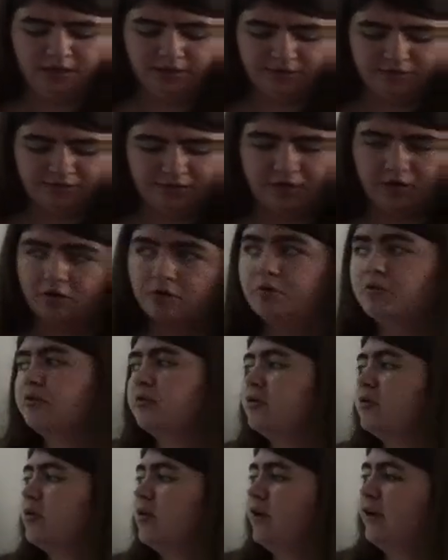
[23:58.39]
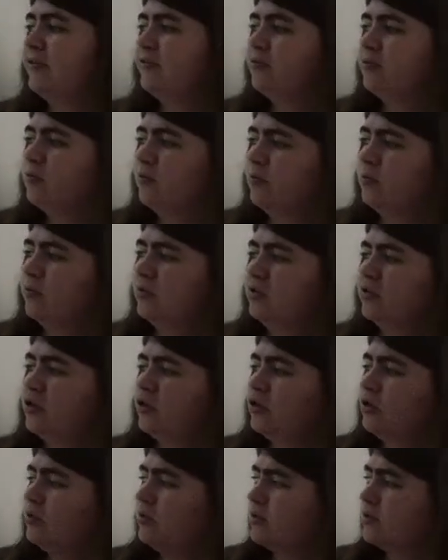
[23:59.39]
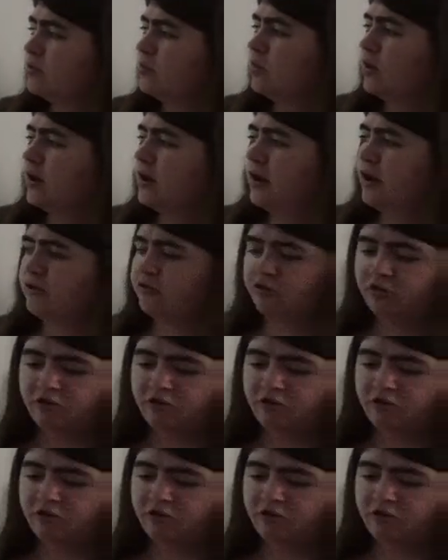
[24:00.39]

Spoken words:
So if 2 is 100